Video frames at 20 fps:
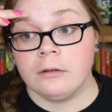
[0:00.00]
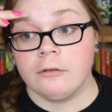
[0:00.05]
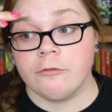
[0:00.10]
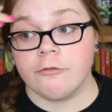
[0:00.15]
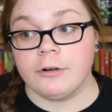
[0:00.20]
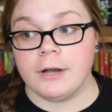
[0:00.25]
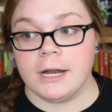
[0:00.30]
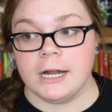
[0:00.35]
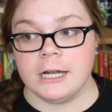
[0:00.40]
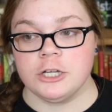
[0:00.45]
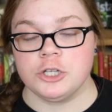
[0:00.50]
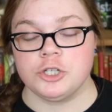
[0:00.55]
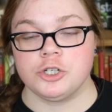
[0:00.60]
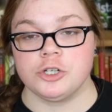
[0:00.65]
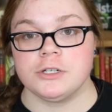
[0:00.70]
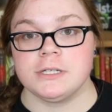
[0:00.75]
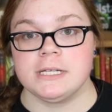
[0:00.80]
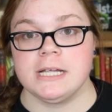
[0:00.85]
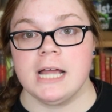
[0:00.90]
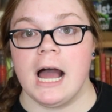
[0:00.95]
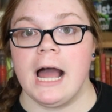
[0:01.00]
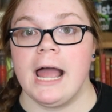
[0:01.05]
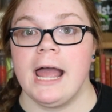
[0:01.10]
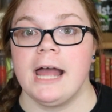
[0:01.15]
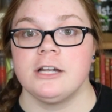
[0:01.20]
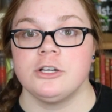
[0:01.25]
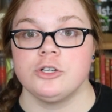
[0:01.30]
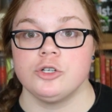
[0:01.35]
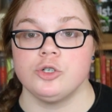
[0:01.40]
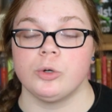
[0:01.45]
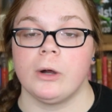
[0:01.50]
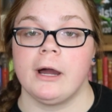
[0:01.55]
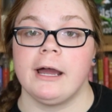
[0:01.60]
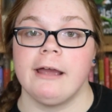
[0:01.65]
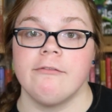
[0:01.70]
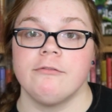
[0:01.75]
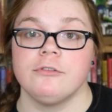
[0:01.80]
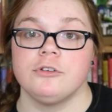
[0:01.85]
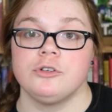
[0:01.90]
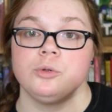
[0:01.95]
Fernandez jersey, I had to
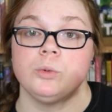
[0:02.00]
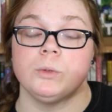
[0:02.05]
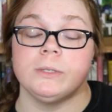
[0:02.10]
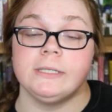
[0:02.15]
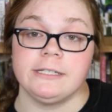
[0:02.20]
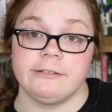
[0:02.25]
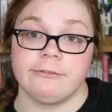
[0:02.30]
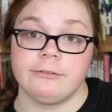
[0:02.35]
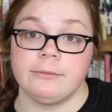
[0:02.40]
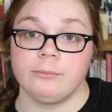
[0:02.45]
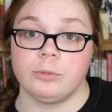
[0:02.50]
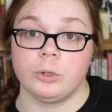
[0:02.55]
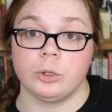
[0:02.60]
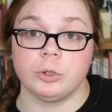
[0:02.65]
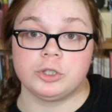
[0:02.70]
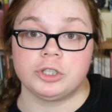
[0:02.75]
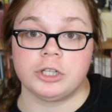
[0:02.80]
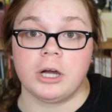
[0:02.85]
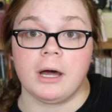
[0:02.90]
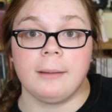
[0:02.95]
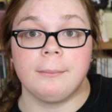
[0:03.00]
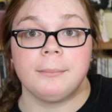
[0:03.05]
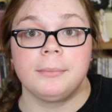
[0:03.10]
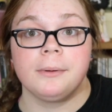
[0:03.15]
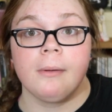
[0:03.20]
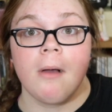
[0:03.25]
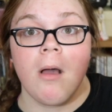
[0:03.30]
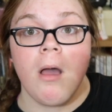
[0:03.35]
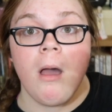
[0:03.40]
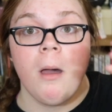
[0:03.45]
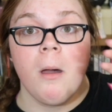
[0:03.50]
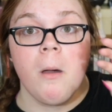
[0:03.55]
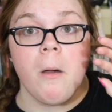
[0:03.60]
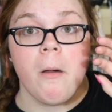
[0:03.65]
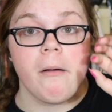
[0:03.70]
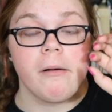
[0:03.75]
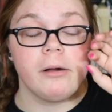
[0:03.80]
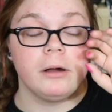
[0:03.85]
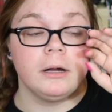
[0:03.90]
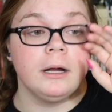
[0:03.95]
drive to a different Pro Shop
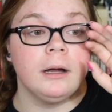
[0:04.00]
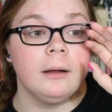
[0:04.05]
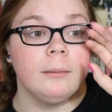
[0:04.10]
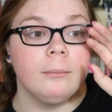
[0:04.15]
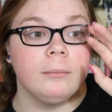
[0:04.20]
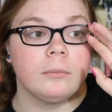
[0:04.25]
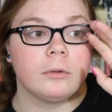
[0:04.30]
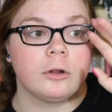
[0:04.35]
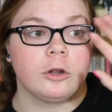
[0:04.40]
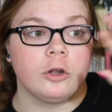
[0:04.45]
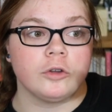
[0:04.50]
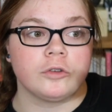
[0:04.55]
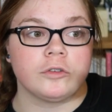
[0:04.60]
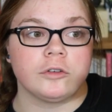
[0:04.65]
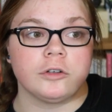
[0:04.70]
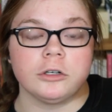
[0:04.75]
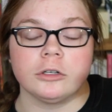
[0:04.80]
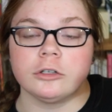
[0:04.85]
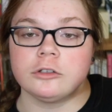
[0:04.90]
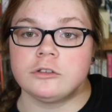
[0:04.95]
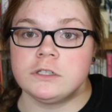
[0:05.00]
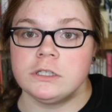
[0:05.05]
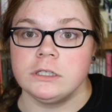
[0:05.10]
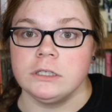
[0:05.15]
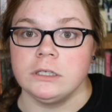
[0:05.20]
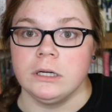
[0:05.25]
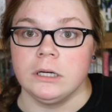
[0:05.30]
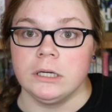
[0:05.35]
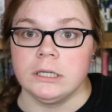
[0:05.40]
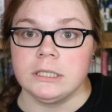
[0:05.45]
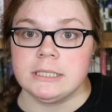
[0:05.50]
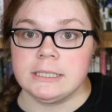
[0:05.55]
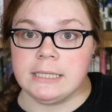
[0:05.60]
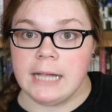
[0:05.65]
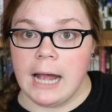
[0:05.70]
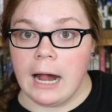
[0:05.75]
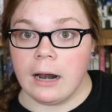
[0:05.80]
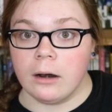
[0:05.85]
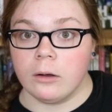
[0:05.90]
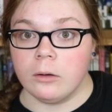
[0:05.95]
closer to
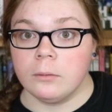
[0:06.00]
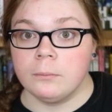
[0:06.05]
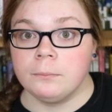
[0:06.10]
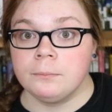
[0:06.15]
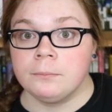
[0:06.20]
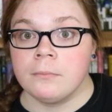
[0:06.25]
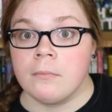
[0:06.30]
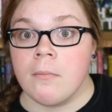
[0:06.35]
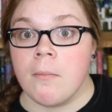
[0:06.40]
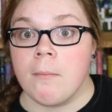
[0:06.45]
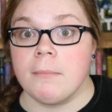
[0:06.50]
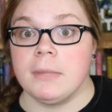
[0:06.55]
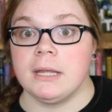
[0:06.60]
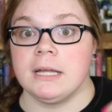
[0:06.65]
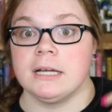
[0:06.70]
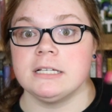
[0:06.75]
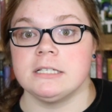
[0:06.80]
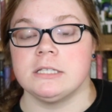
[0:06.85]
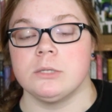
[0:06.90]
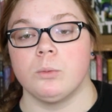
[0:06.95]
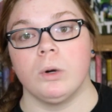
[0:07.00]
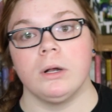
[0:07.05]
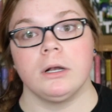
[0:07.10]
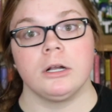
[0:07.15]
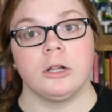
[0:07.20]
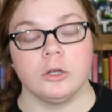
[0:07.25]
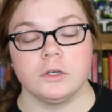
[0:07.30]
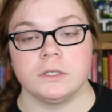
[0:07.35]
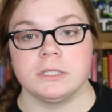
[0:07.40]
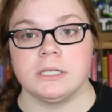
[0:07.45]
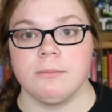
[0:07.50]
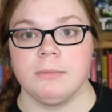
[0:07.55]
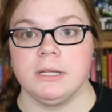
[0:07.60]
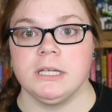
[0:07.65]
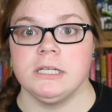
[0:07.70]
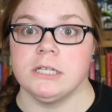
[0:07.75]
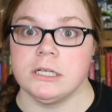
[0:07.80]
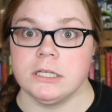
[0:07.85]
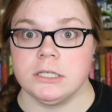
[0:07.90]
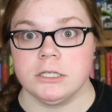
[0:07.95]
Seattle because the one close to me
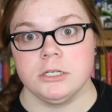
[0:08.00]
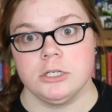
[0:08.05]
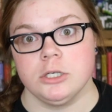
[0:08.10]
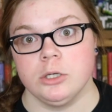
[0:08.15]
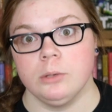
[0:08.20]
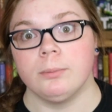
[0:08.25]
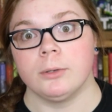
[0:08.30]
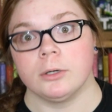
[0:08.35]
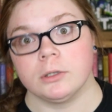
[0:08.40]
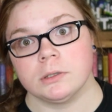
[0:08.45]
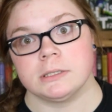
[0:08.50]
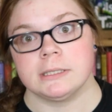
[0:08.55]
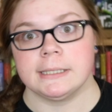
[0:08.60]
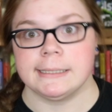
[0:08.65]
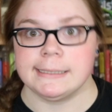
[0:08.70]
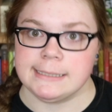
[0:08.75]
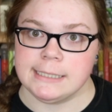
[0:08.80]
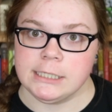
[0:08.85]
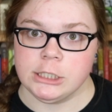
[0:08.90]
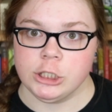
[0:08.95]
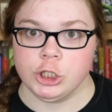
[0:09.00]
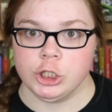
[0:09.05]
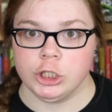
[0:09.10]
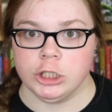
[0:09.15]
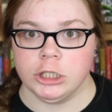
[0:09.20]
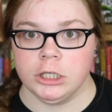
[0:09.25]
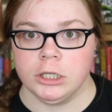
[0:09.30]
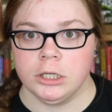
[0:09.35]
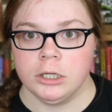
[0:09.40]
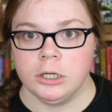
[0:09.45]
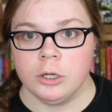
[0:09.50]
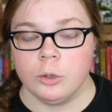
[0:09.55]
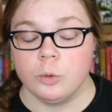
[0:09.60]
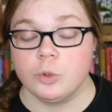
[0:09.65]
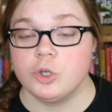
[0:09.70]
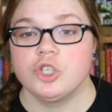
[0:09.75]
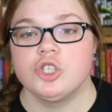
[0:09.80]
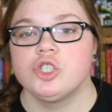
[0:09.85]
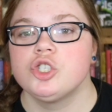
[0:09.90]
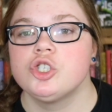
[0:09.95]
doesn't do personalization.
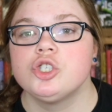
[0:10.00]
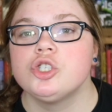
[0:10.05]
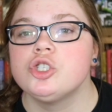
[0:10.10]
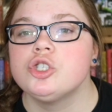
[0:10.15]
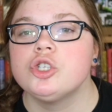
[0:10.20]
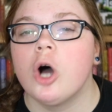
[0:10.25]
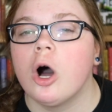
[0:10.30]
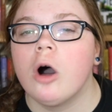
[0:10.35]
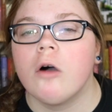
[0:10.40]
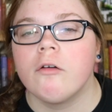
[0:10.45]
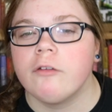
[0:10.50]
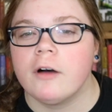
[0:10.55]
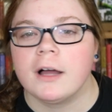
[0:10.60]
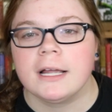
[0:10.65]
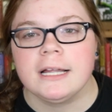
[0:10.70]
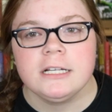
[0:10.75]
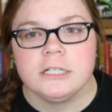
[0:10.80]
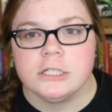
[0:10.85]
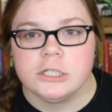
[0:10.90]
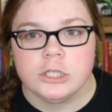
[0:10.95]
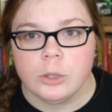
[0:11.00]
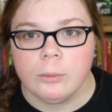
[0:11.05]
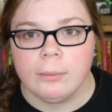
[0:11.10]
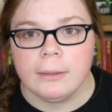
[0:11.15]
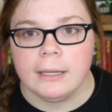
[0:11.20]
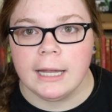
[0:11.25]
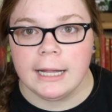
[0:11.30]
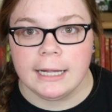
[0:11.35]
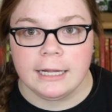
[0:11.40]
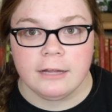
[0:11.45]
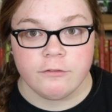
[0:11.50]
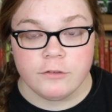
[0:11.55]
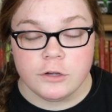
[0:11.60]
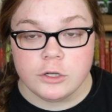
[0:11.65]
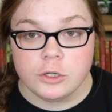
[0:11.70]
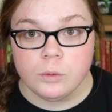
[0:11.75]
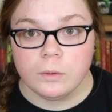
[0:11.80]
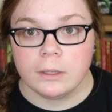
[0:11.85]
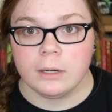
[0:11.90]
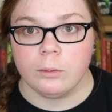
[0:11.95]
So fucking stupid. Like, if you
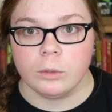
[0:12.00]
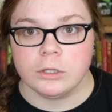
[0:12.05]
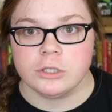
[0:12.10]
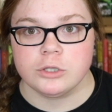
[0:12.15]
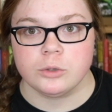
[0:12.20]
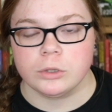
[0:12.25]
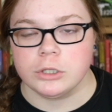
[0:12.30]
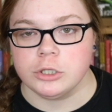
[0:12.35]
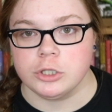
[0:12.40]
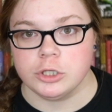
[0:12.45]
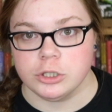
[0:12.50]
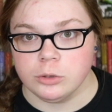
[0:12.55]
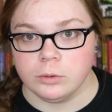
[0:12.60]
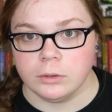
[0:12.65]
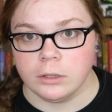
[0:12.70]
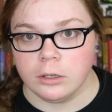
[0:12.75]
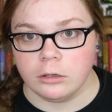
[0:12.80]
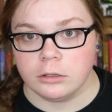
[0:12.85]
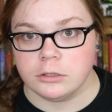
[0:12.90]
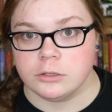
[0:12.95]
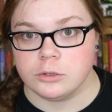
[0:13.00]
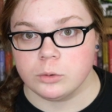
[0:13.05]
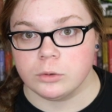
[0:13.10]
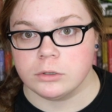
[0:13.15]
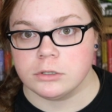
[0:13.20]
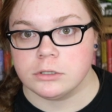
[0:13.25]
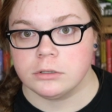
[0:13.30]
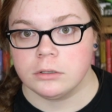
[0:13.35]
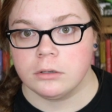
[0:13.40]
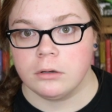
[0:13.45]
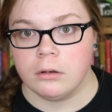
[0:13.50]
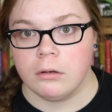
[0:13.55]
do it at one store, you should do it at all the stores.